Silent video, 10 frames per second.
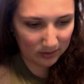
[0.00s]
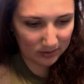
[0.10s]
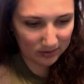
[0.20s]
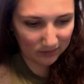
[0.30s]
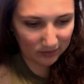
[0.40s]

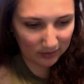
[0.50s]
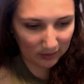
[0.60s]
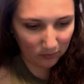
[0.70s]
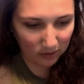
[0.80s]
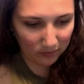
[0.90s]
So I could do that
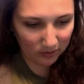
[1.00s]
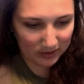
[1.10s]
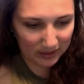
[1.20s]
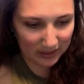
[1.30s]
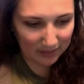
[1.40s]
one more
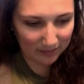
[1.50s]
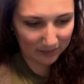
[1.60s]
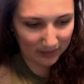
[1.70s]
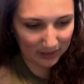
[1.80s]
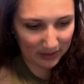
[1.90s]
time.
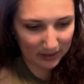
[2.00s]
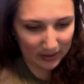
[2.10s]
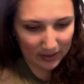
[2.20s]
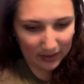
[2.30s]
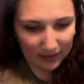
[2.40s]

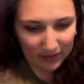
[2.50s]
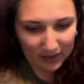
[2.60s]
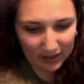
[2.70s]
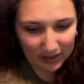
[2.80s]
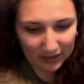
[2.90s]

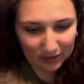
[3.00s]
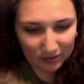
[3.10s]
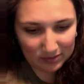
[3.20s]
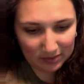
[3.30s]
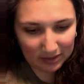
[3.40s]
Then I used
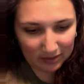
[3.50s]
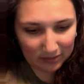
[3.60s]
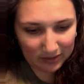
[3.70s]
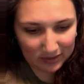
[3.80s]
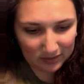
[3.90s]
my eraser